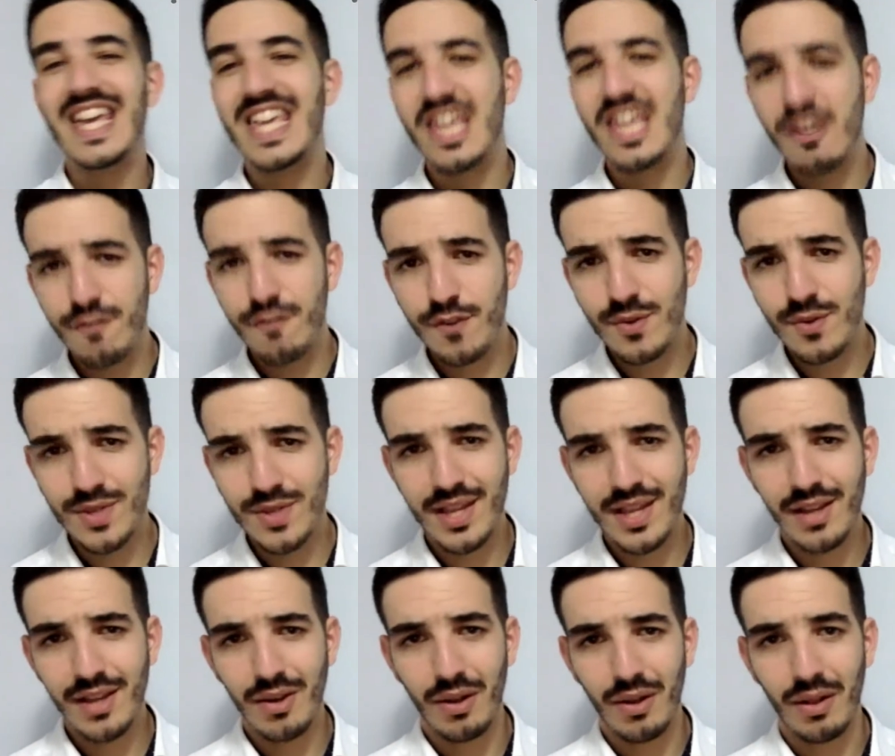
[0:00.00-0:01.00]
If you're
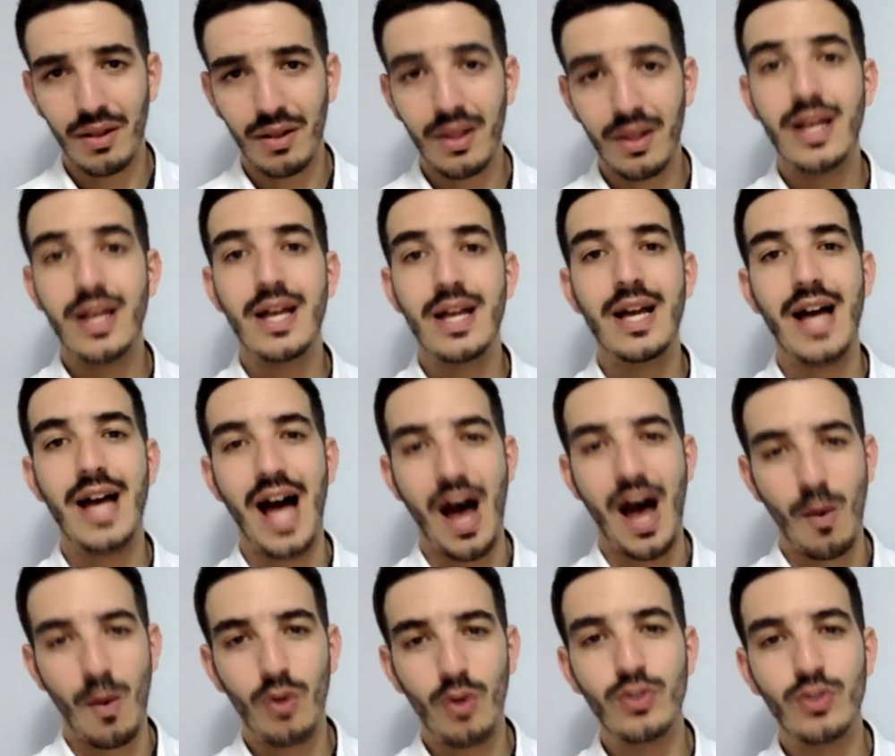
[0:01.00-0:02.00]
single,
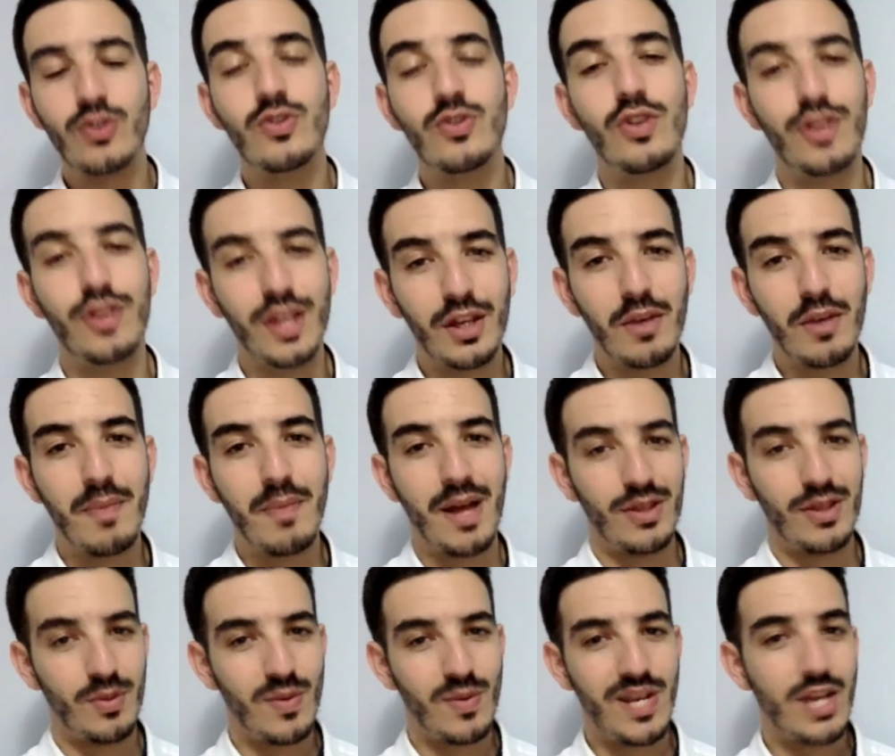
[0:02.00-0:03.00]
I want you to think
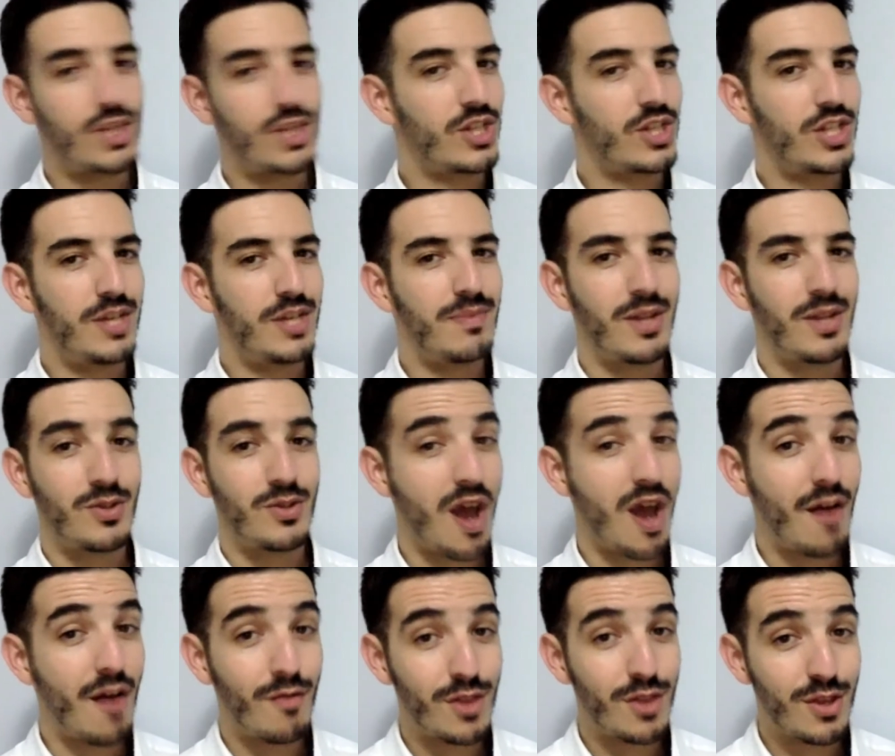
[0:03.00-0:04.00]
about the relationship that you
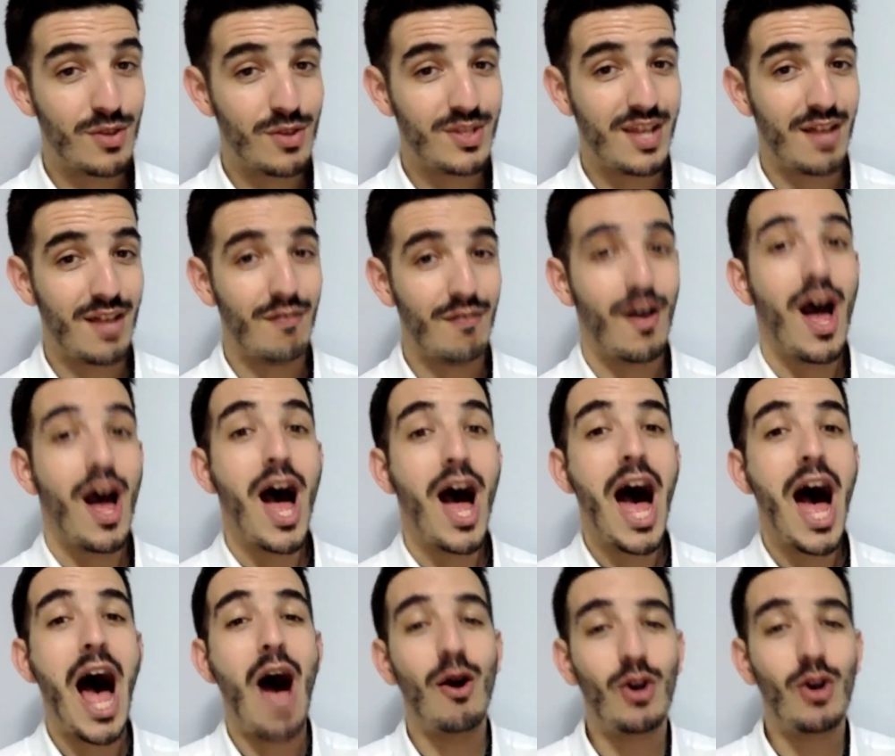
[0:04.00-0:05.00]
have with yourself,
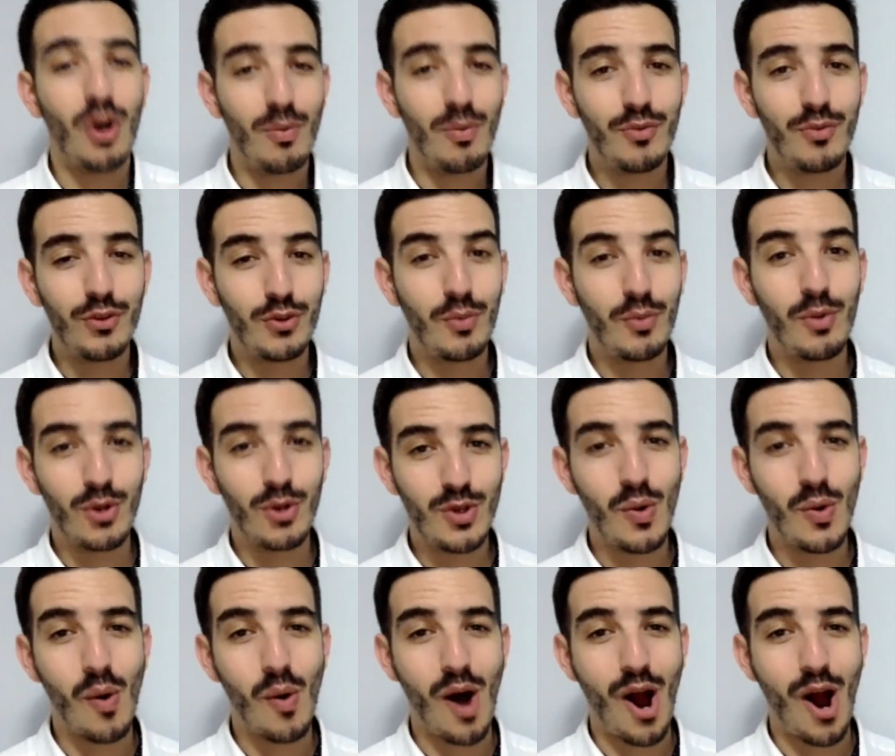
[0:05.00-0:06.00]
how comfortable
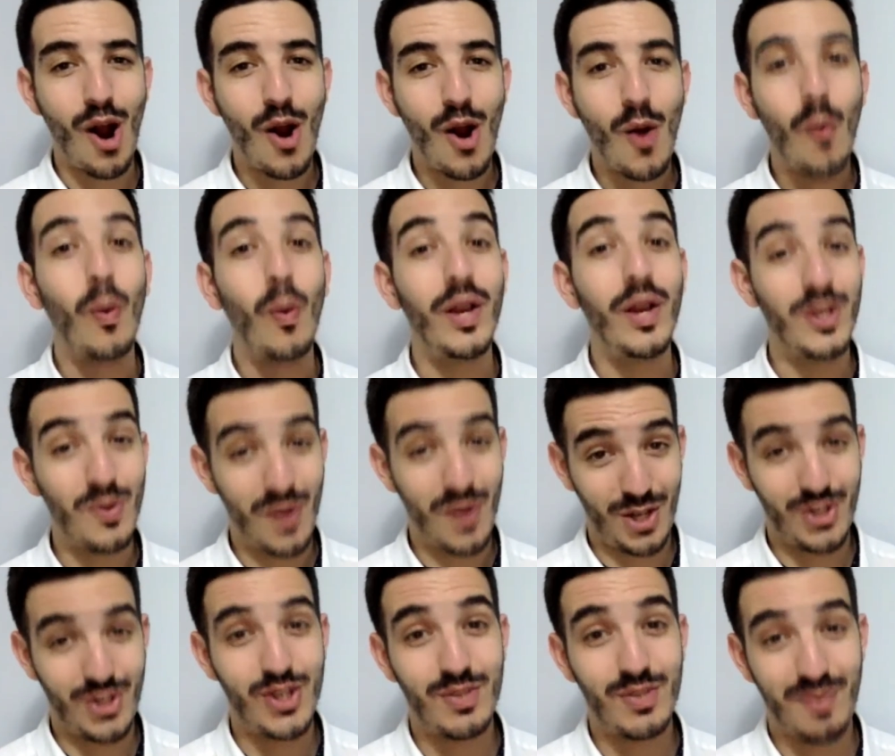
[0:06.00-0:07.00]
you are when you are
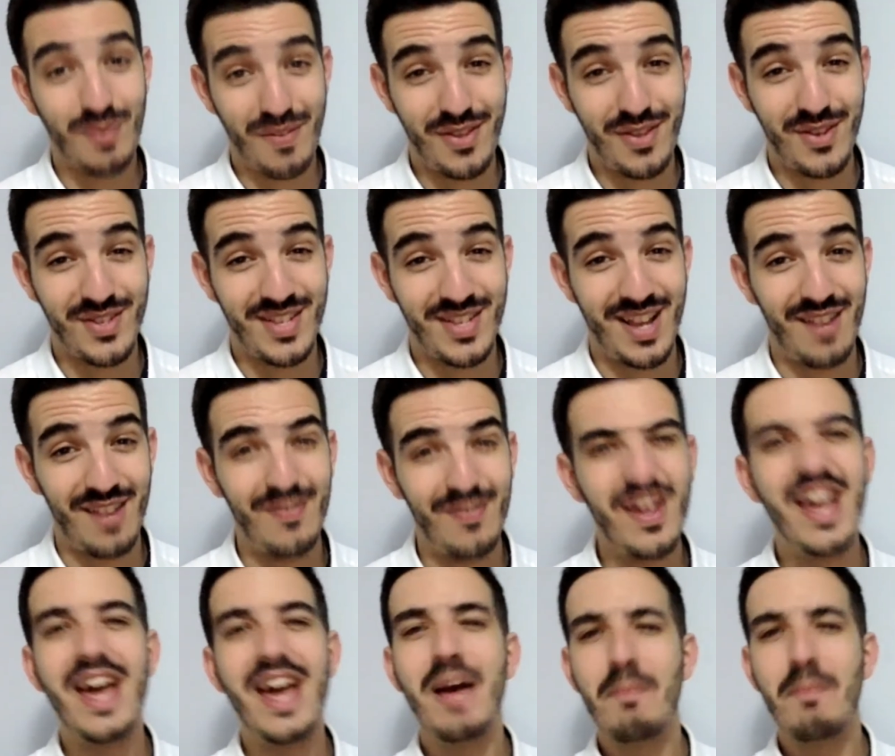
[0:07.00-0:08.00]
just with yourself.
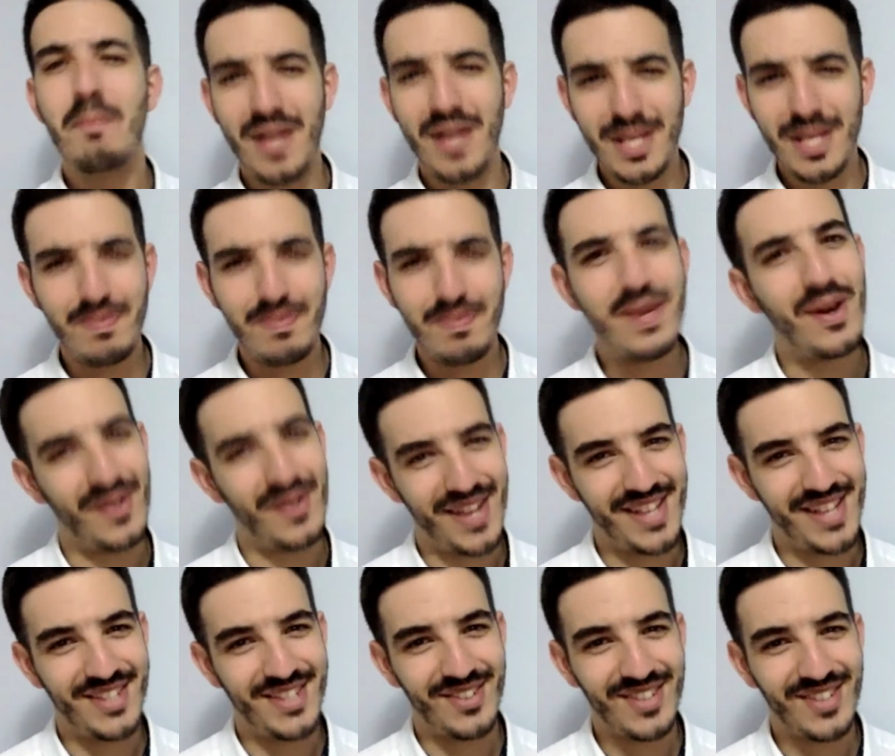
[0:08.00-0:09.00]
Please be
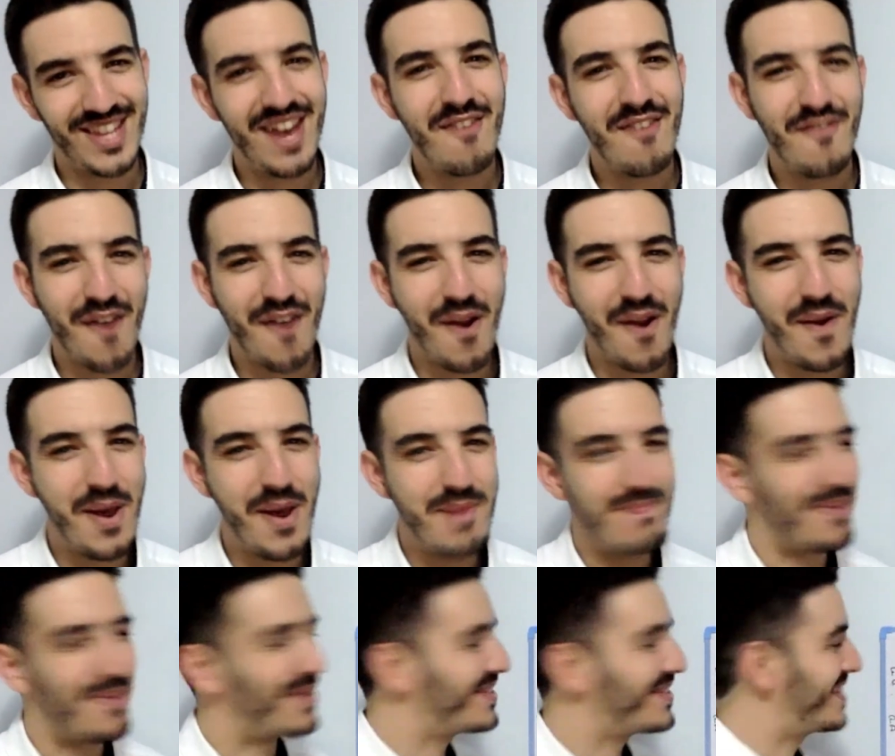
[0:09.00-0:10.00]
honest, okay? Very
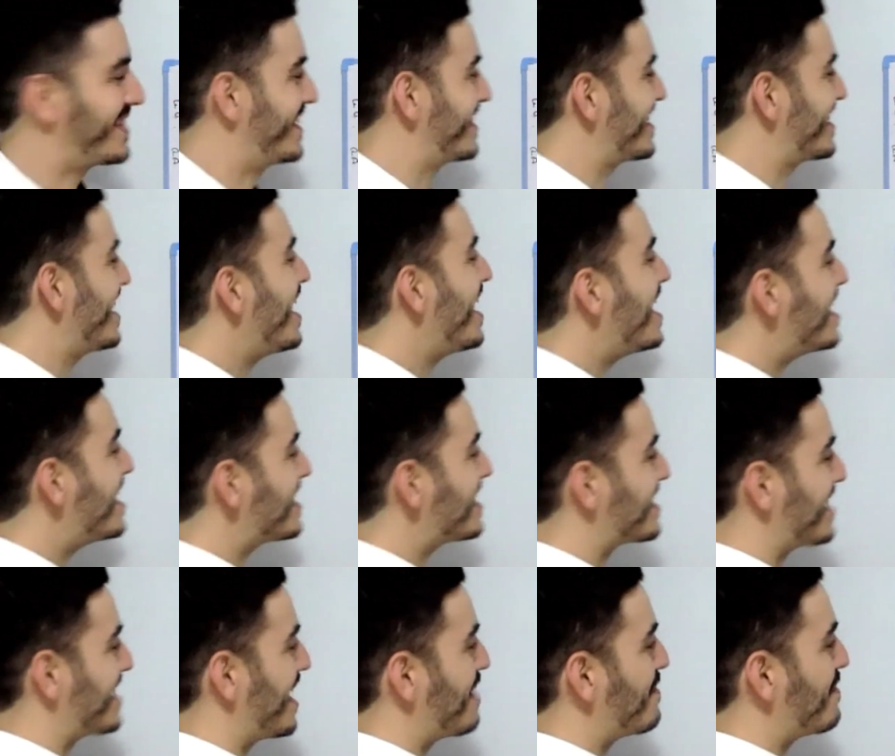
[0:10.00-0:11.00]
important.
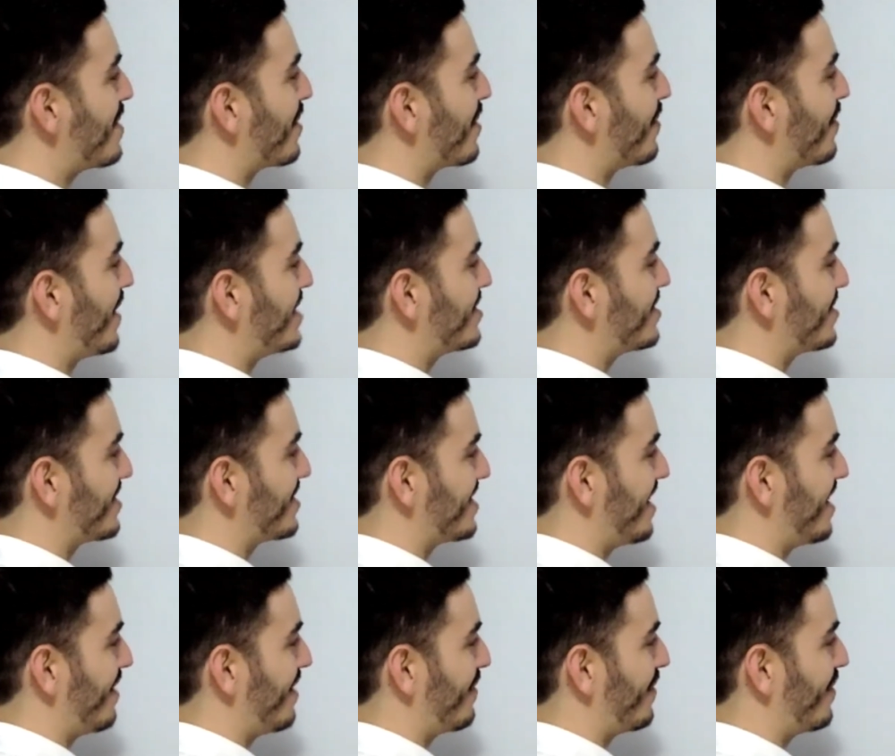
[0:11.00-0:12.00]
Same, rate
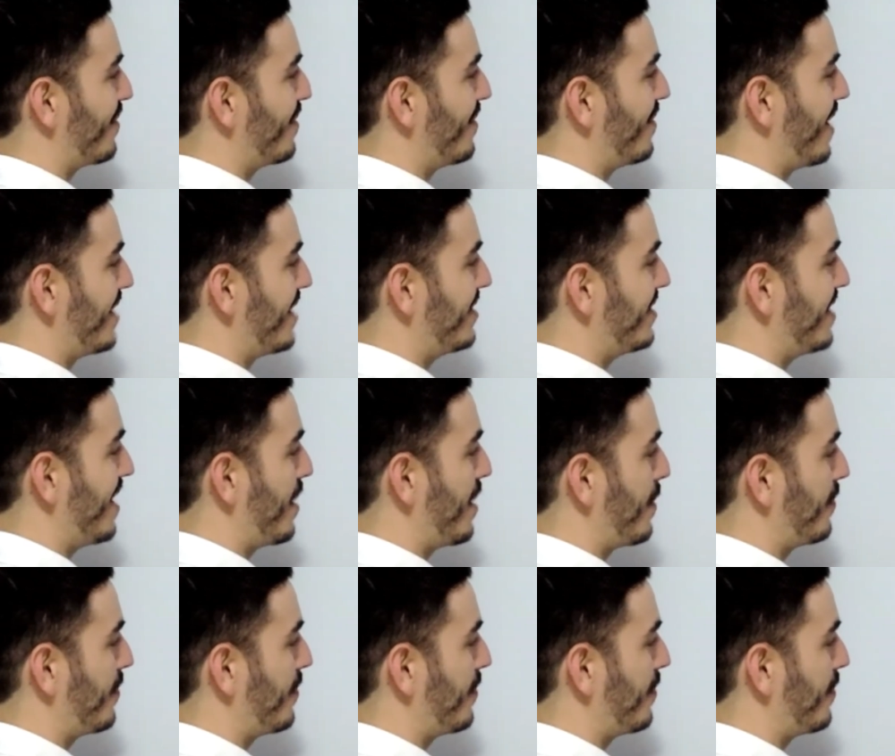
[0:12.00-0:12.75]
yourself right there.